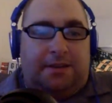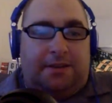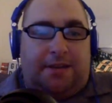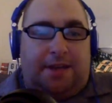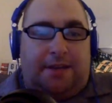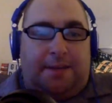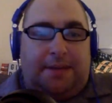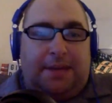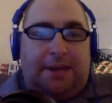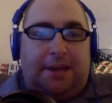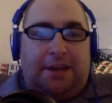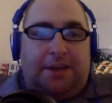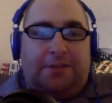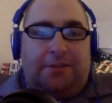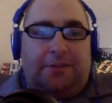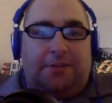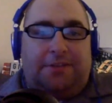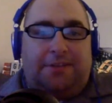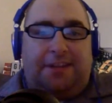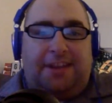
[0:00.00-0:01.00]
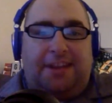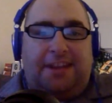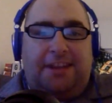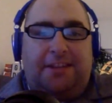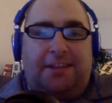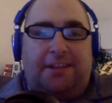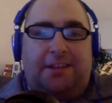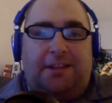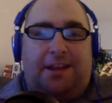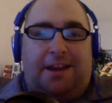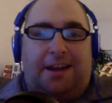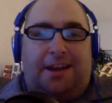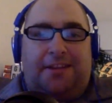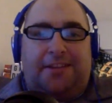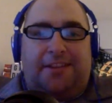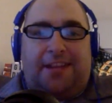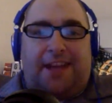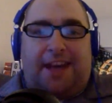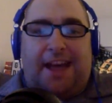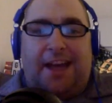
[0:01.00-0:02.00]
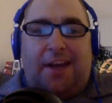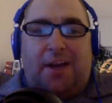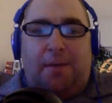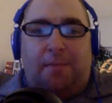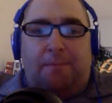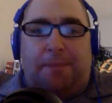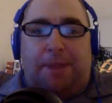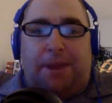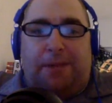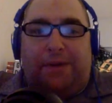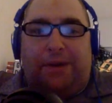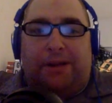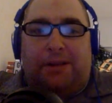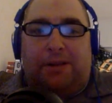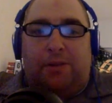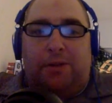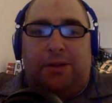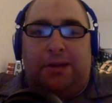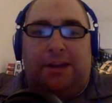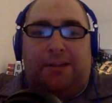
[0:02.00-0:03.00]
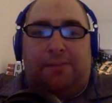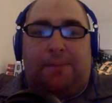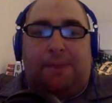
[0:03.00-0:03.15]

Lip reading: Tommy Hunter taking the loss. Kyle Barraclough gets